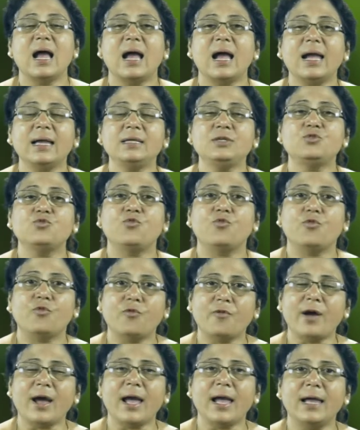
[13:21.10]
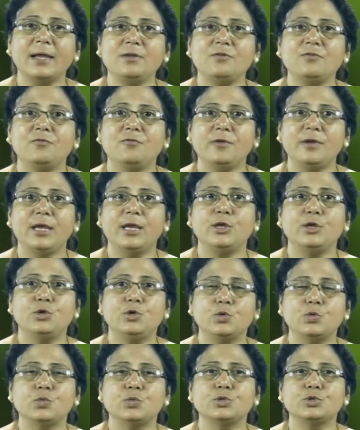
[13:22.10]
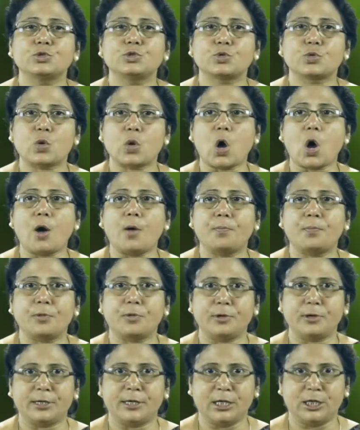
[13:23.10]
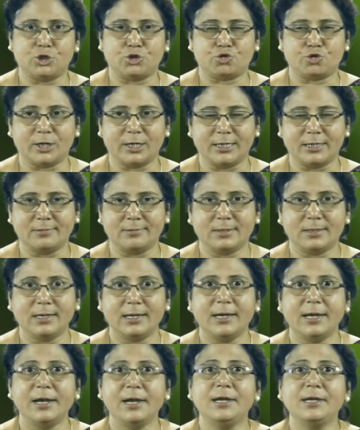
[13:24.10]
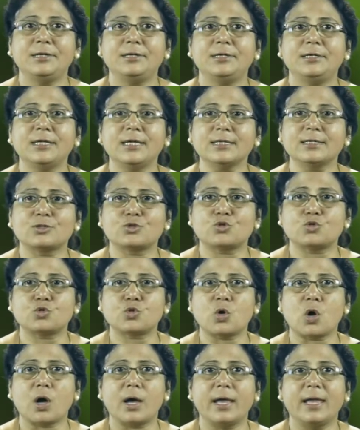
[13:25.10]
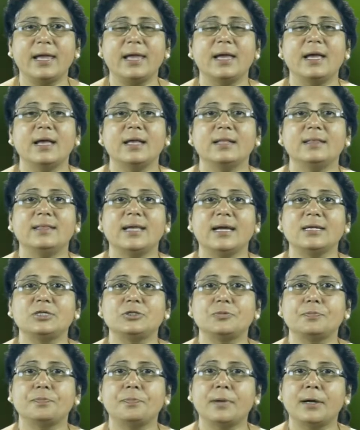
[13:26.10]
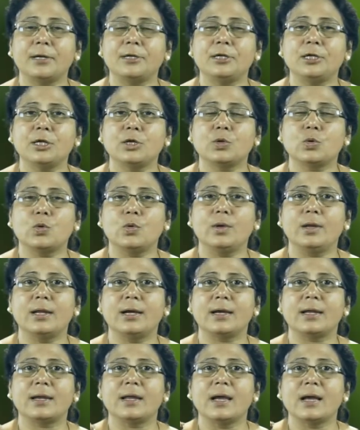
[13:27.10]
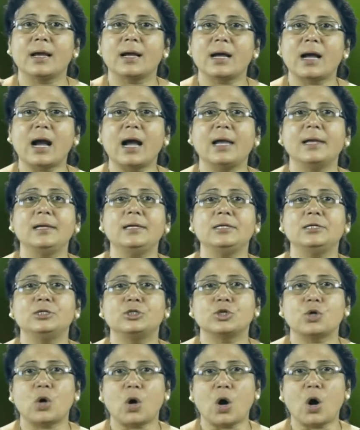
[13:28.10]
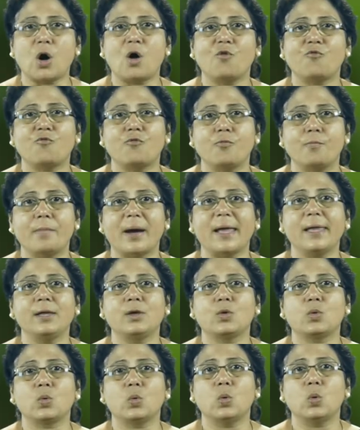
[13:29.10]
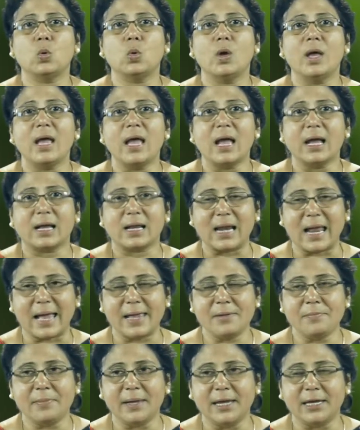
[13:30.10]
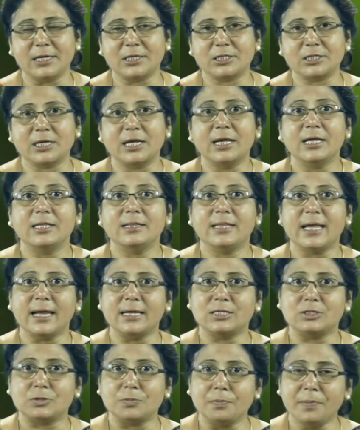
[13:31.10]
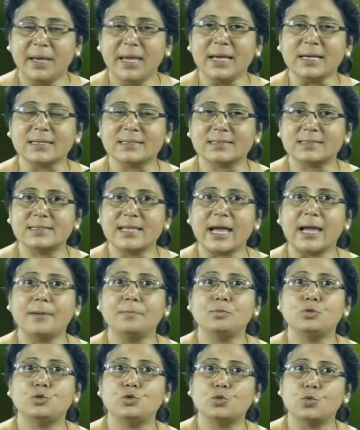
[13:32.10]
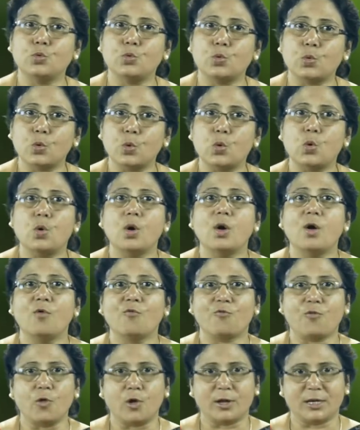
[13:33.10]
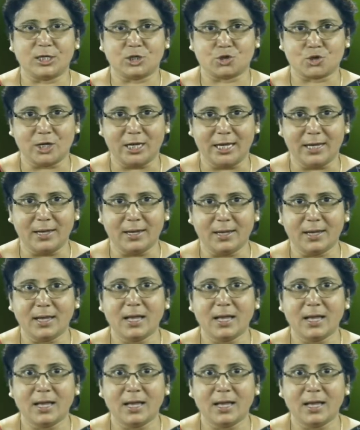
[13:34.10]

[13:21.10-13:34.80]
And when we use crop rotation, it destroys that particular kind of microclimate that makes them to grow flourishly.